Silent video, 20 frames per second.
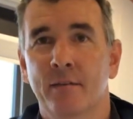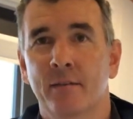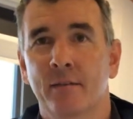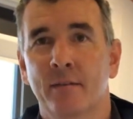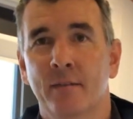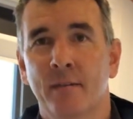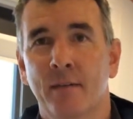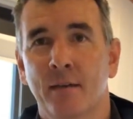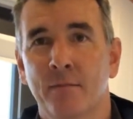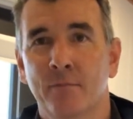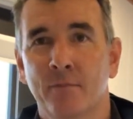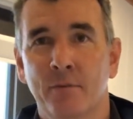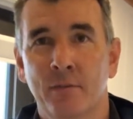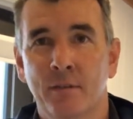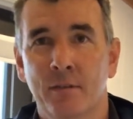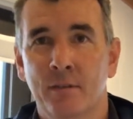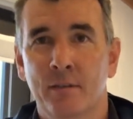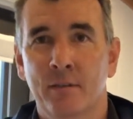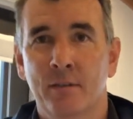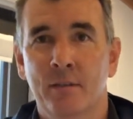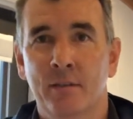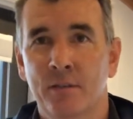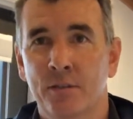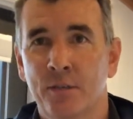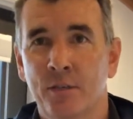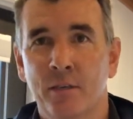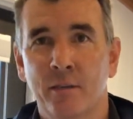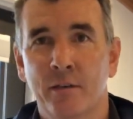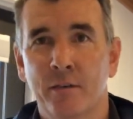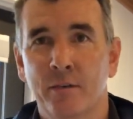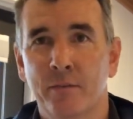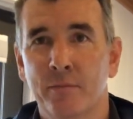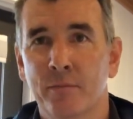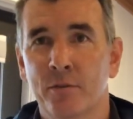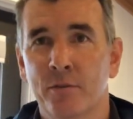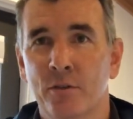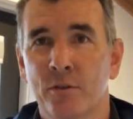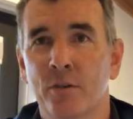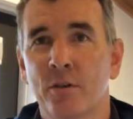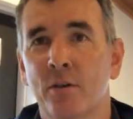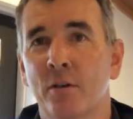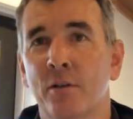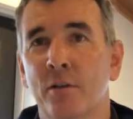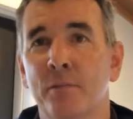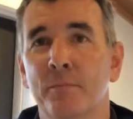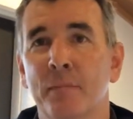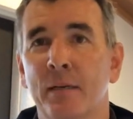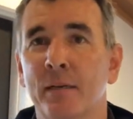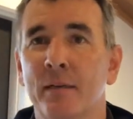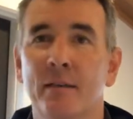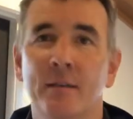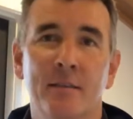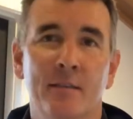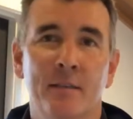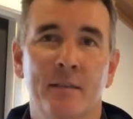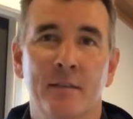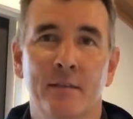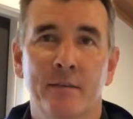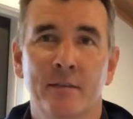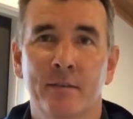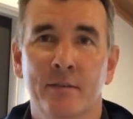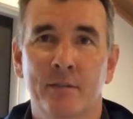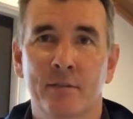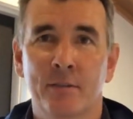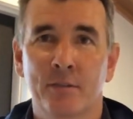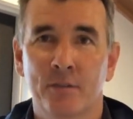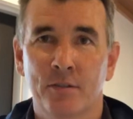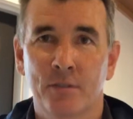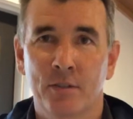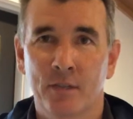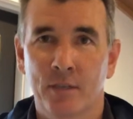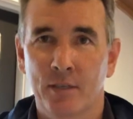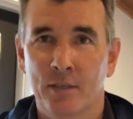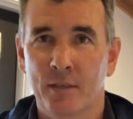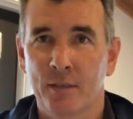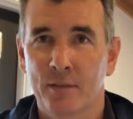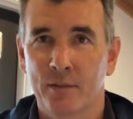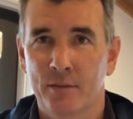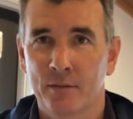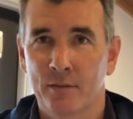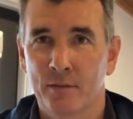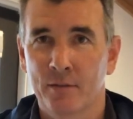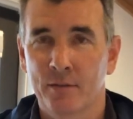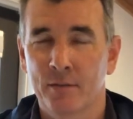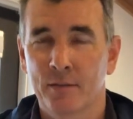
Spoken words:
that the generator would turn on, but it is there as just in case.